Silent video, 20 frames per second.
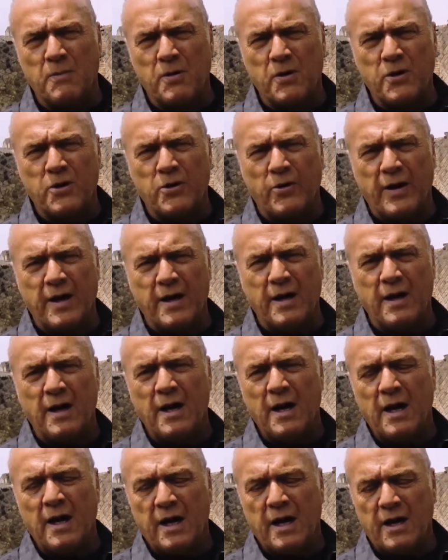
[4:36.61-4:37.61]
murdering
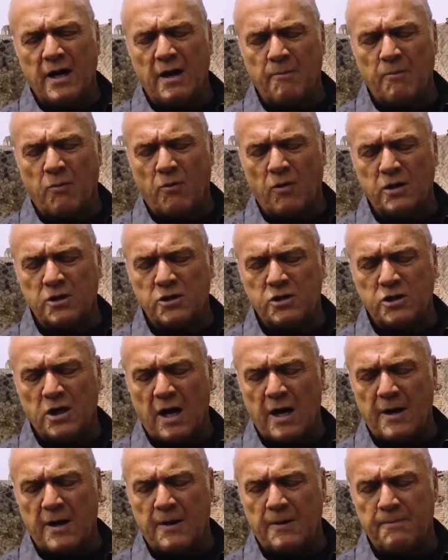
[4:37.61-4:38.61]
an unborn
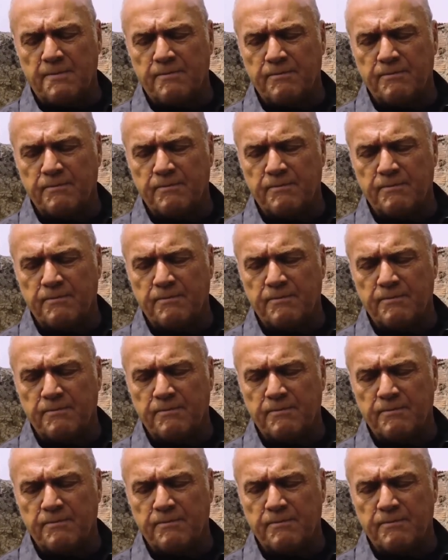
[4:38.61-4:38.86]
child.